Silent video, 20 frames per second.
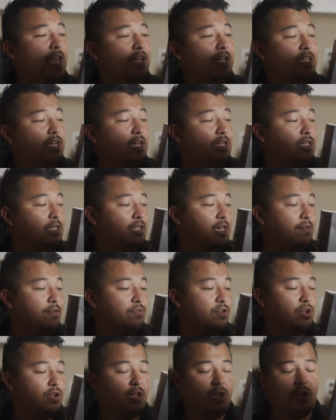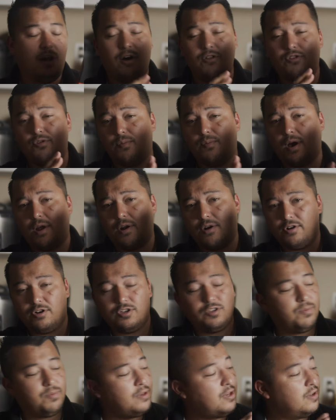HH7 and other
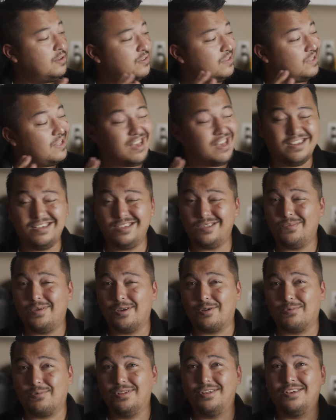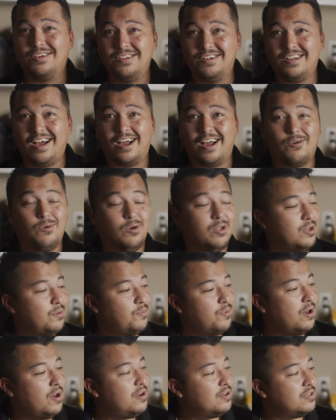monitors because they just make really good high quality
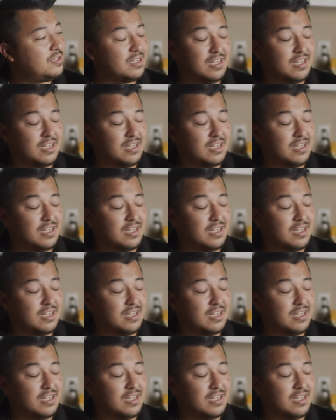products,